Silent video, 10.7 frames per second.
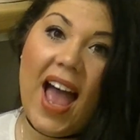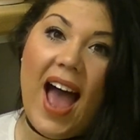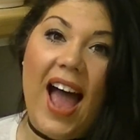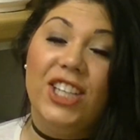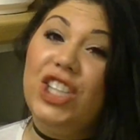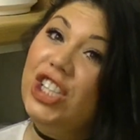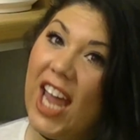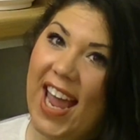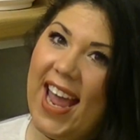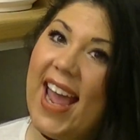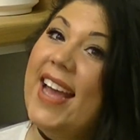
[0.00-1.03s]
and
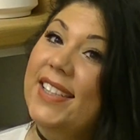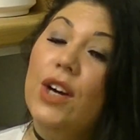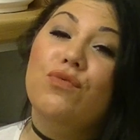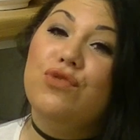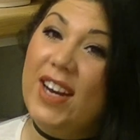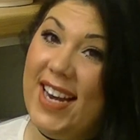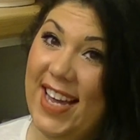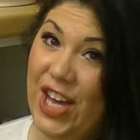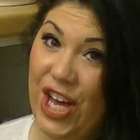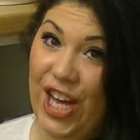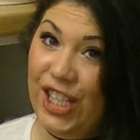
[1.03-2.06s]
she is really
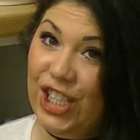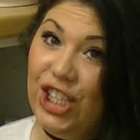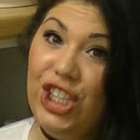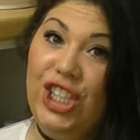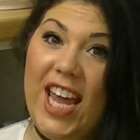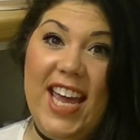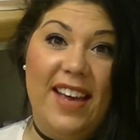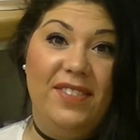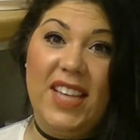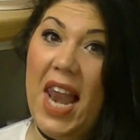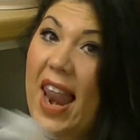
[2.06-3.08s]
good. She
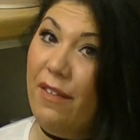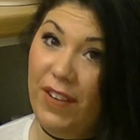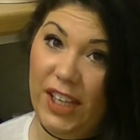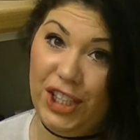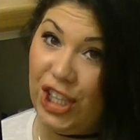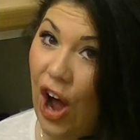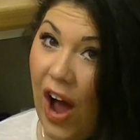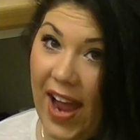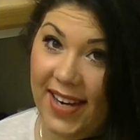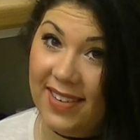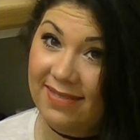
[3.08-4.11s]
gives a lovely
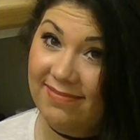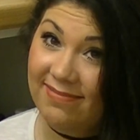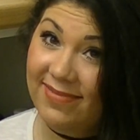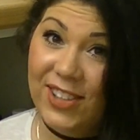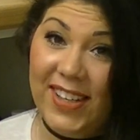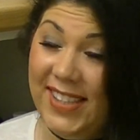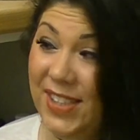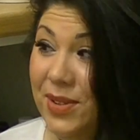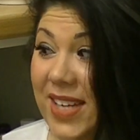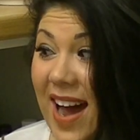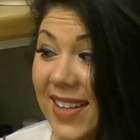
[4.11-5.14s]
shine. Crystal
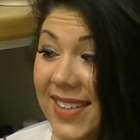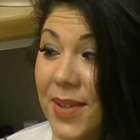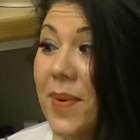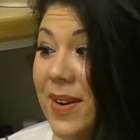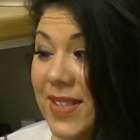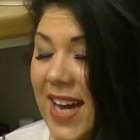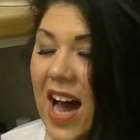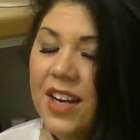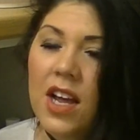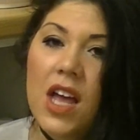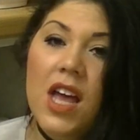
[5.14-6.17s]
does. Well
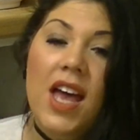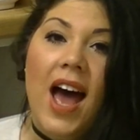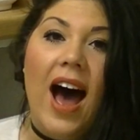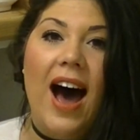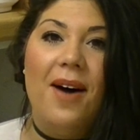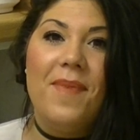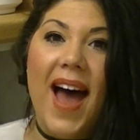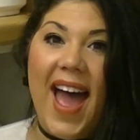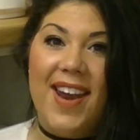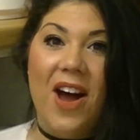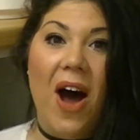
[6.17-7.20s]
done.
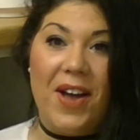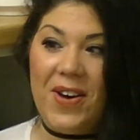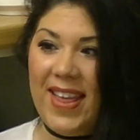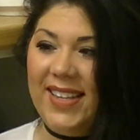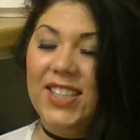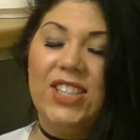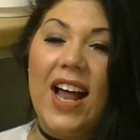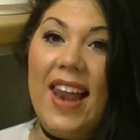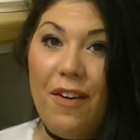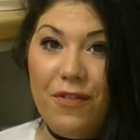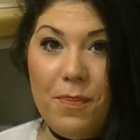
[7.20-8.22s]
And I got these because I
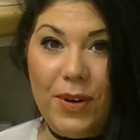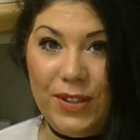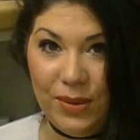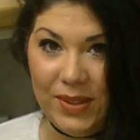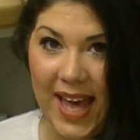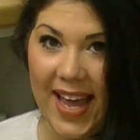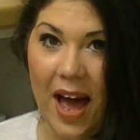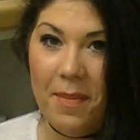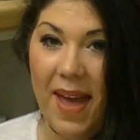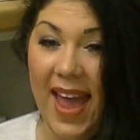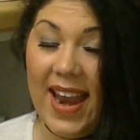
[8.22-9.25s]
love the bottles they
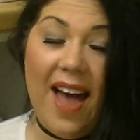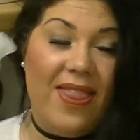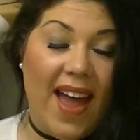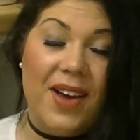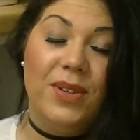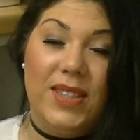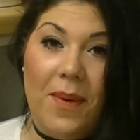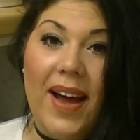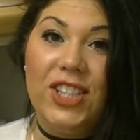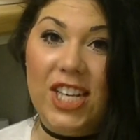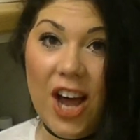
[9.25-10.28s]
come in, and they also
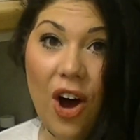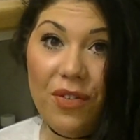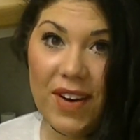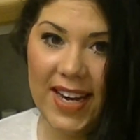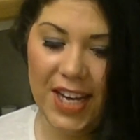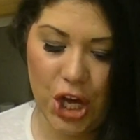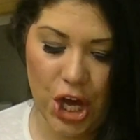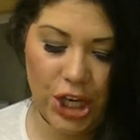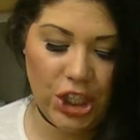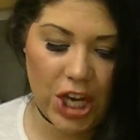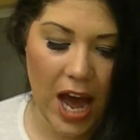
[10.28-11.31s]
actually are really
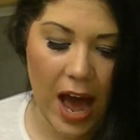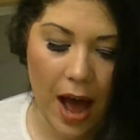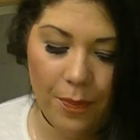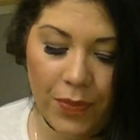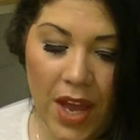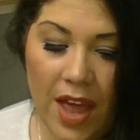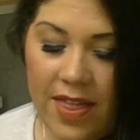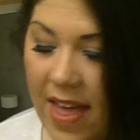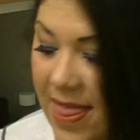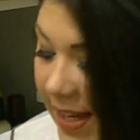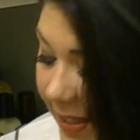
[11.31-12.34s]
good. Then
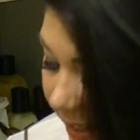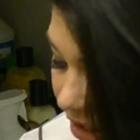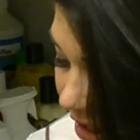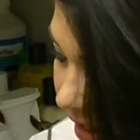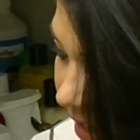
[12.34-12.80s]
this is just